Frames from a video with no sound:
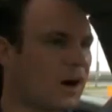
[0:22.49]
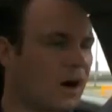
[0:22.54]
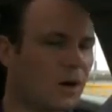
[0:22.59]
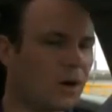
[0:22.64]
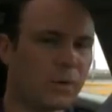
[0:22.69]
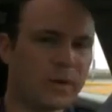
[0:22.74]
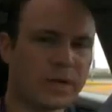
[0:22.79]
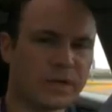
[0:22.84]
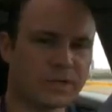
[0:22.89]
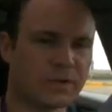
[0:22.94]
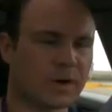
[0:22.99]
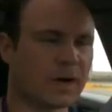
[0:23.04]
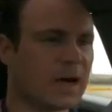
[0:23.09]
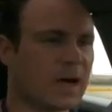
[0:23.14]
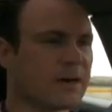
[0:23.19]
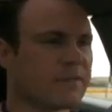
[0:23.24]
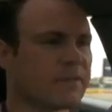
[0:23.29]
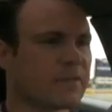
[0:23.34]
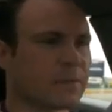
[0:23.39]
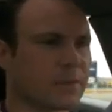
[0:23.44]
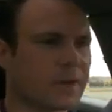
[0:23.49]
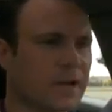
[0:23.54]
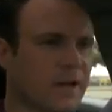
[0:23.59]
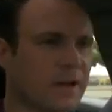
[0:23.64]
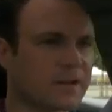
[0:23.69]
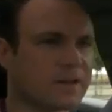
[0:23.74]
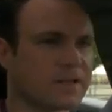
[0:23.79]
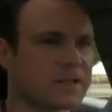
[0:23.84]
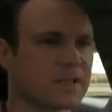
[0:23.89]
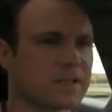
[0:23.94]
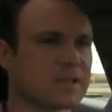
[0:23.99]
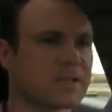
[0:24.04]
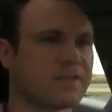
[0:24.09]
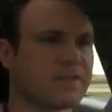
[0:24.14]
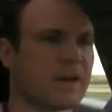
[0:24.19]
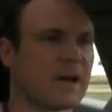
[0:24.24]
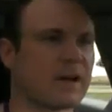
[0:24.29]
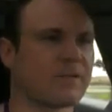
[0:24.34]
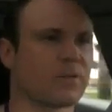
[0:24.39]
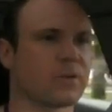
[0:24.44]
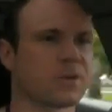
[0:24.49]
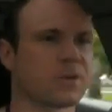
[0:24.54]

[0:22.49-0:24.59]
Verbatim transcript: All-wheel drive, three hundred sixty-five